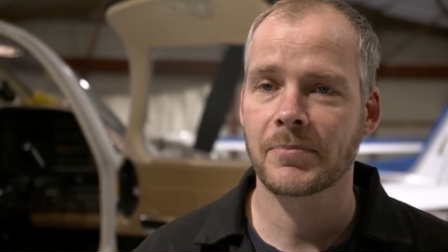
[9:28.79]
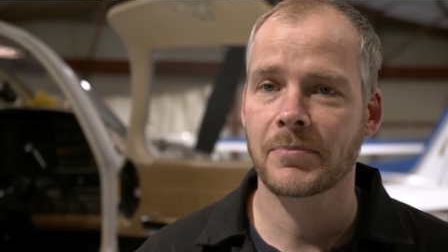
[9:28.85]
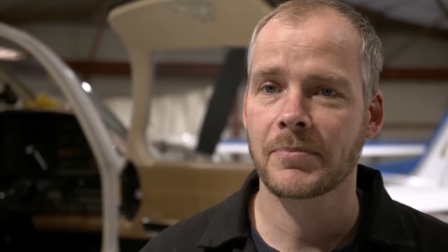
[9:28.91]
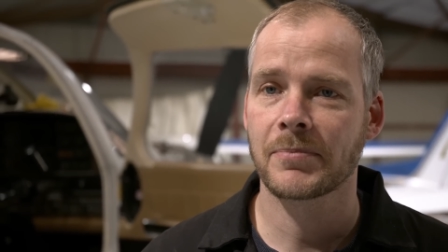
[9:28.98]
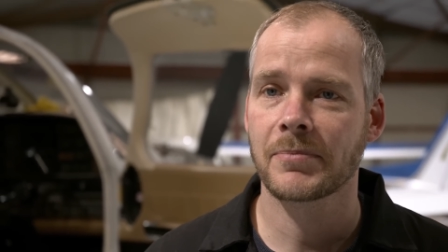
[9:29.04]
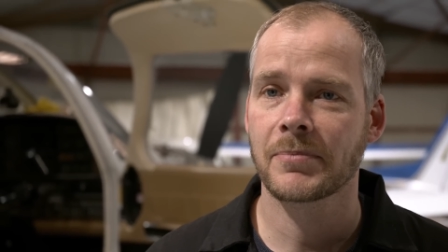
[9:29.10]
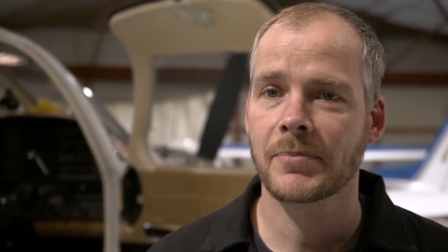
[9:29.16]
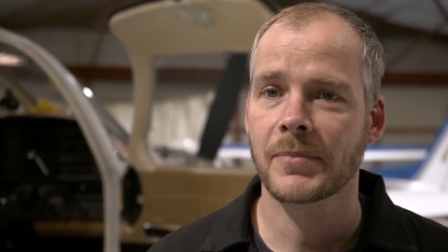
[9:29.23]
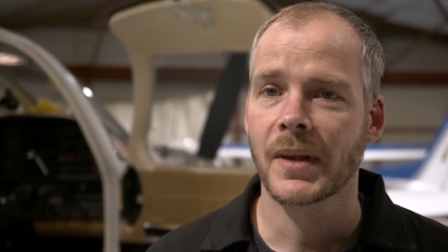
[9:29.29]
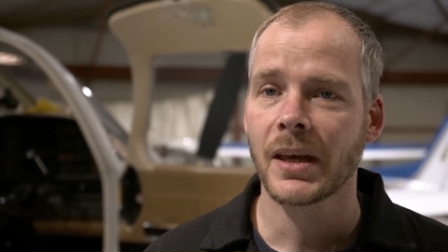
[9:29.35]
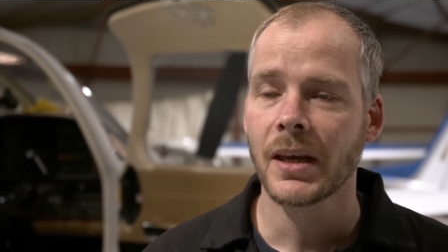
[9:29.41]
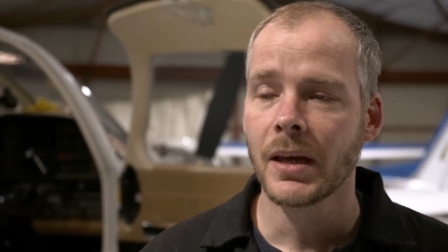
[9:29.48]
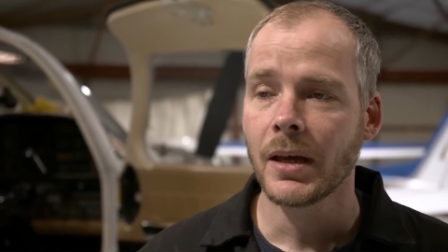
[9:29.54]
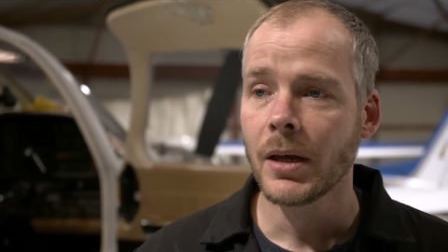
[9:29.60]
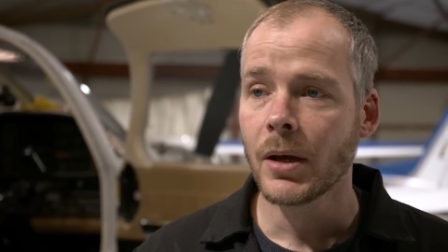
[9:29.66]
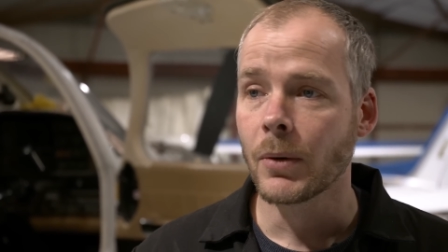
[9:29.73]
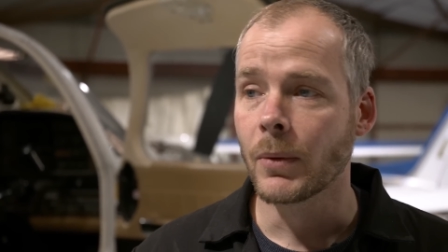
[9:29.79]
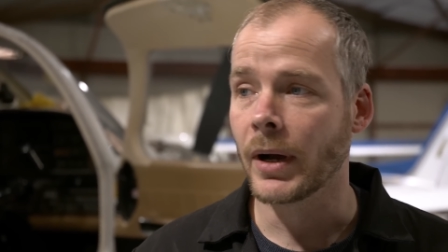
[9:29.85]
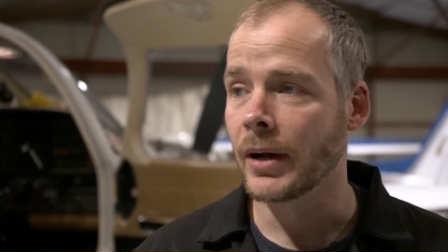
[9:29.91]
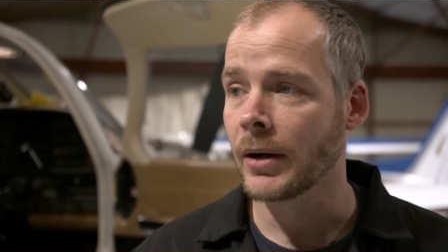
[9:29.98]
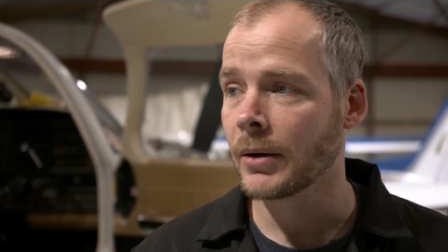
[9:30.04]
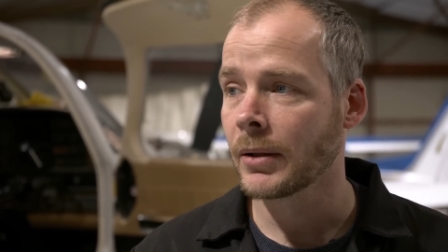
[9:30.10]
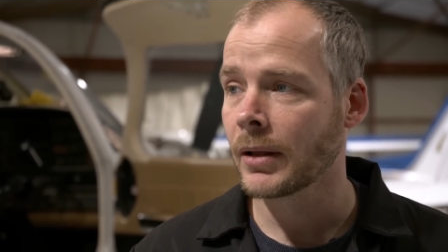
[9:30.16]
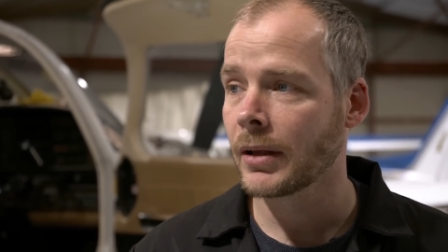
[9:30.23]
Why is that?
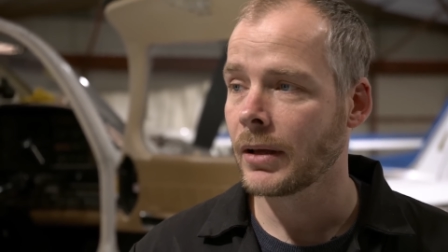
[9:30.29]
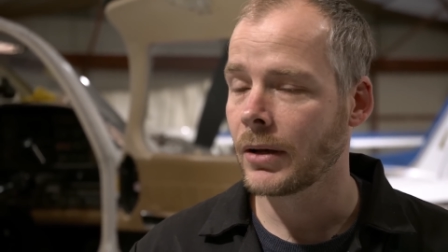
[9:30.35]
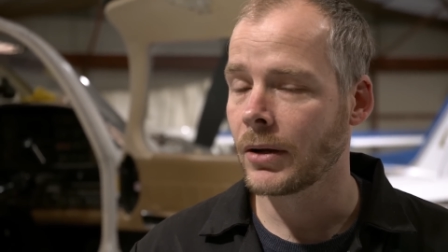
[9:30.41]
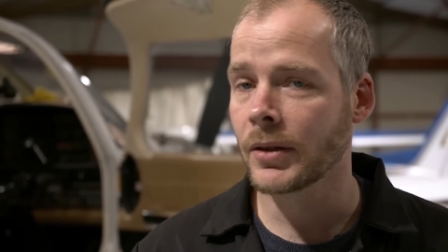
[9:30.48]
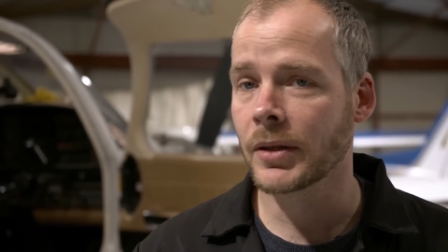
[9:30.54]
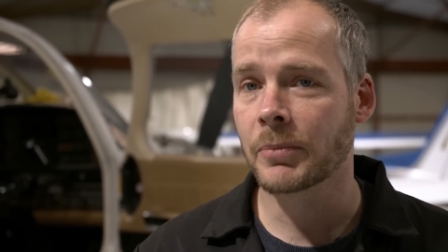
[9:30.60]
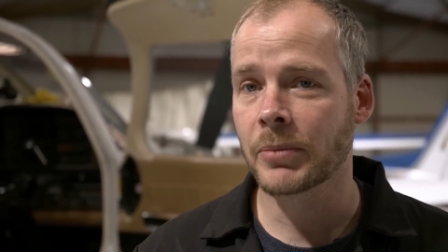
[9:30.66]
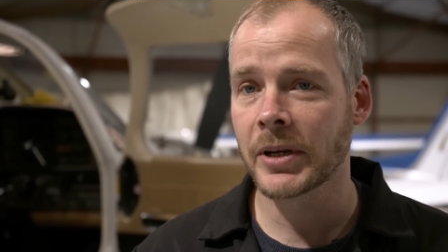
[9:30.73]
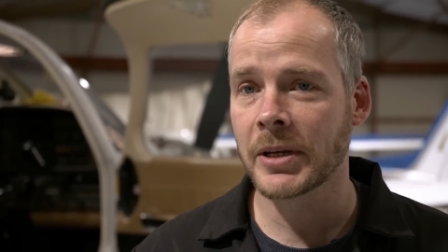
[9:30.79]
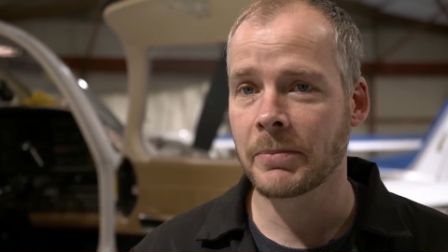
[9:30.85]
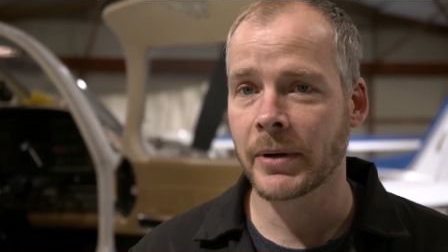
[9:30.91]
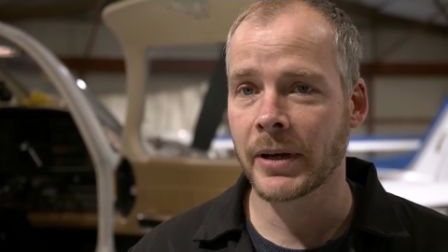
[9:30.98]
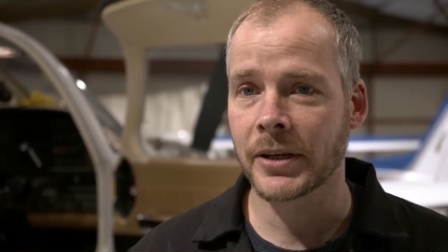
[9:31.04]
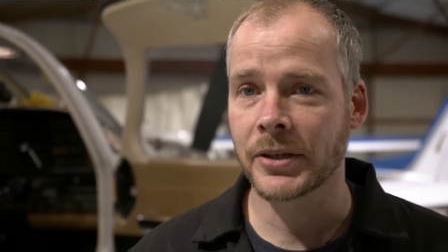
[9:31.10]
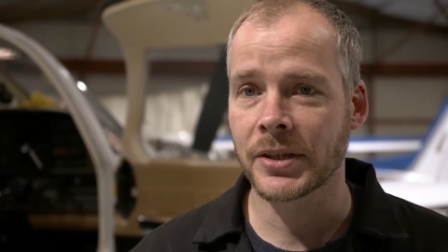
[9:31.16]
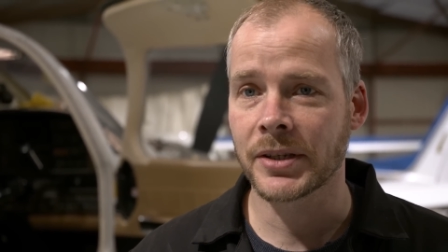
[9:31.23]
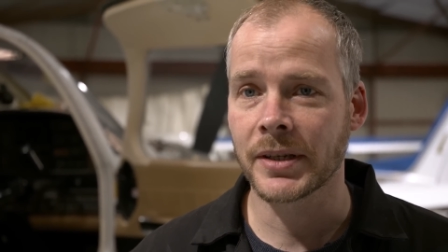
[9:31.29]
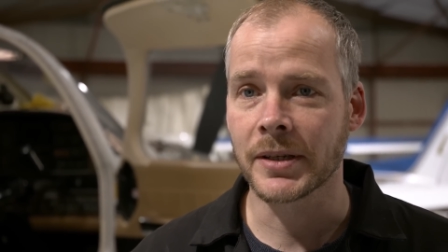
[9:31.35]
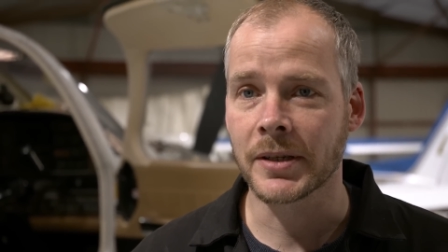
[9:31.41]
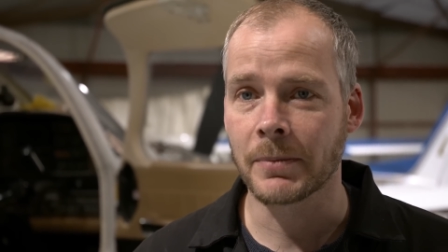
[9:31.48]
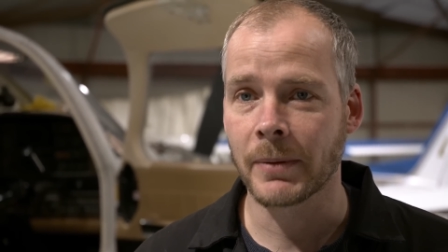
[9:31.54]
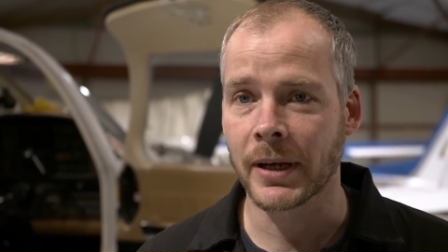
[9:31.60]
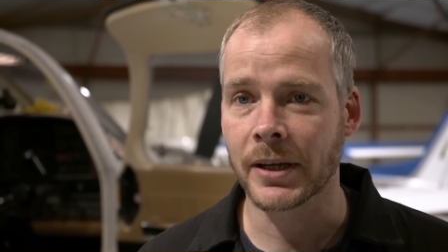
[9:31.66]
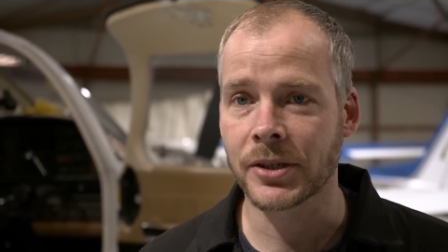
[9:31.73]
Well, on the pre-purchase
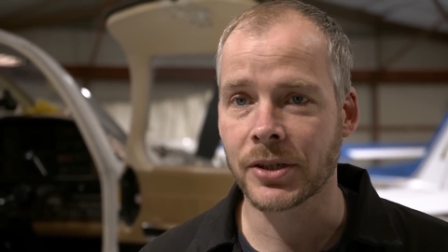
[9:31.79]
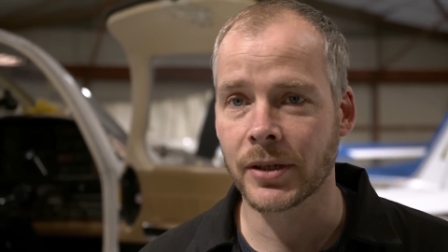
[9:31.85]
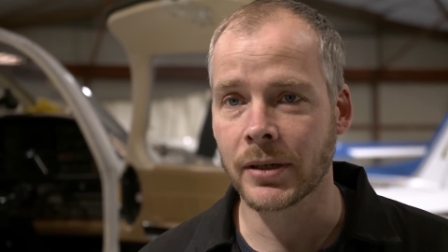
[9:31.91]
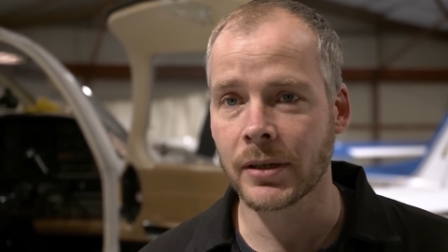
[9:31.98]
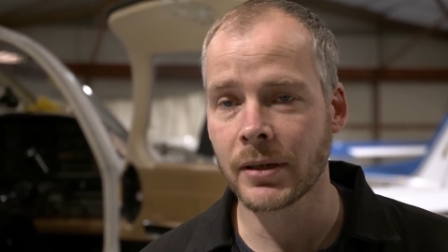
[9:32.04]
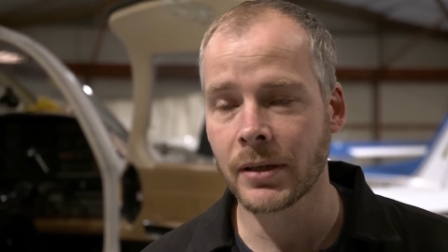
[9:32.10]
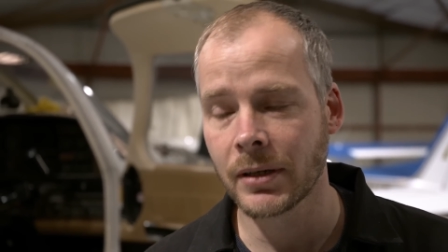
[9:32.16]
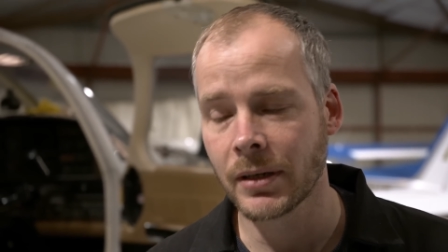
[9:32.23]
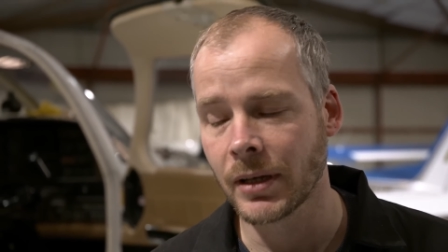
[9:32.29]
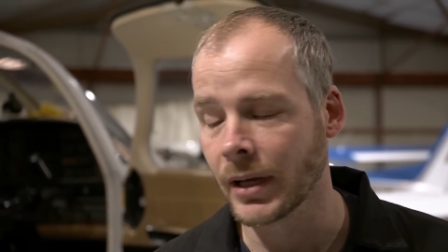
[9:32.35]
inspection,